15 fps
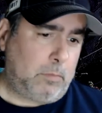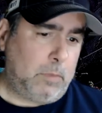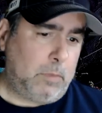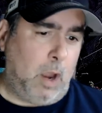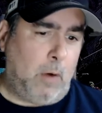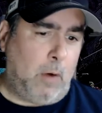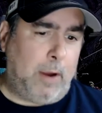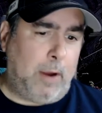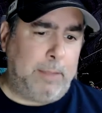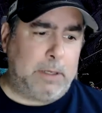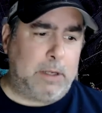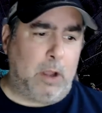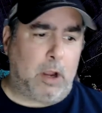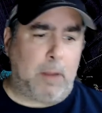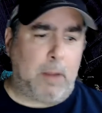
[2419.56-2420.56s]
All right, let me
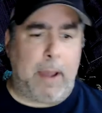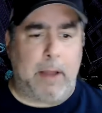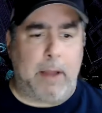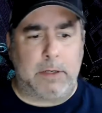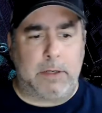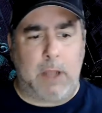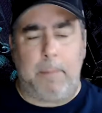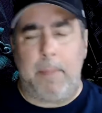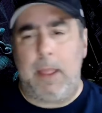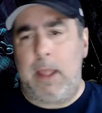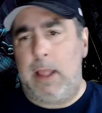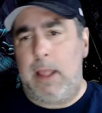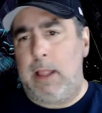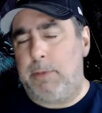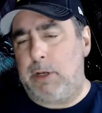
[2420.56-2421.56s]
talk about Kant
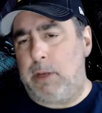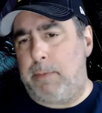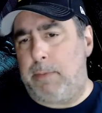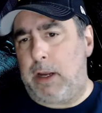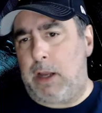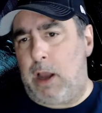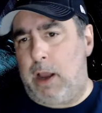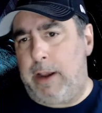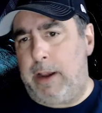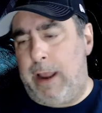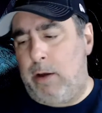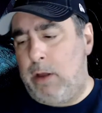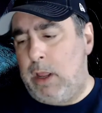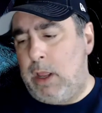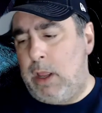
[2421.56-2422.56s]
now.
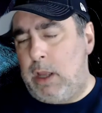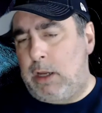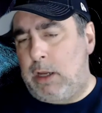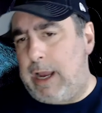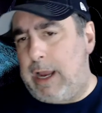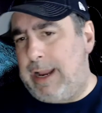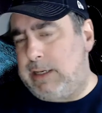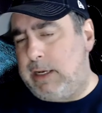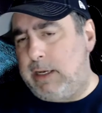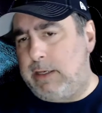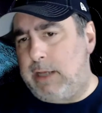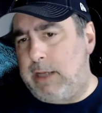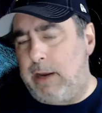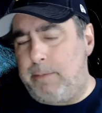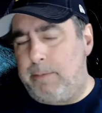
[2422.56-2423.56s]
Kant has
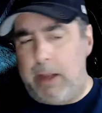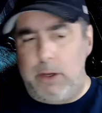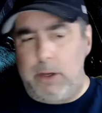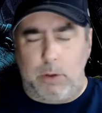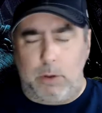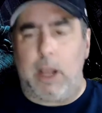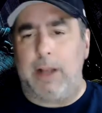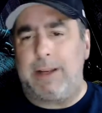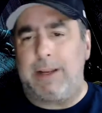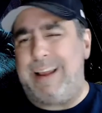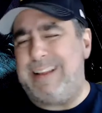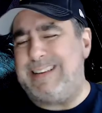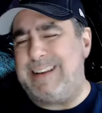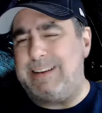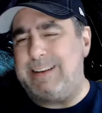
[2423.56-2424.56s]
Immanuel Kant
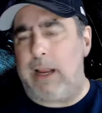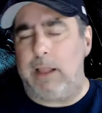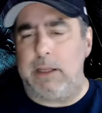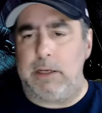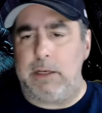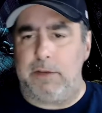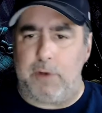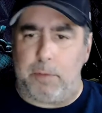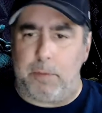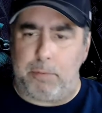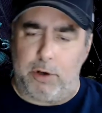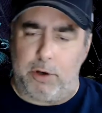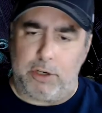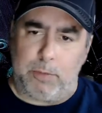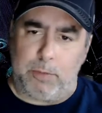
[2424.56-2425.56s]
has an entirely different
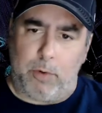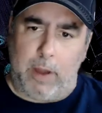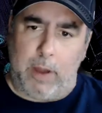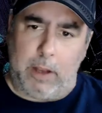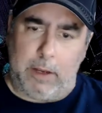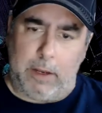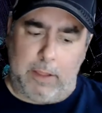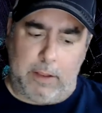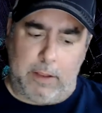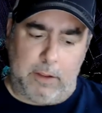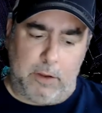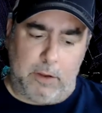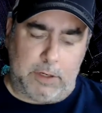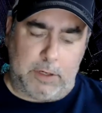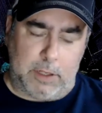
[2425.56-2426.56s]
approach to morality than the
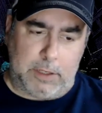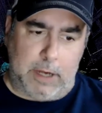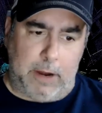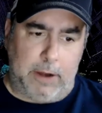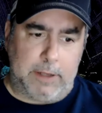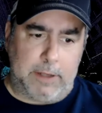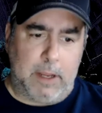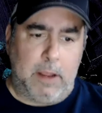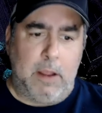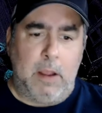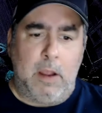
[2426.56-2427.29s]
utilitarians.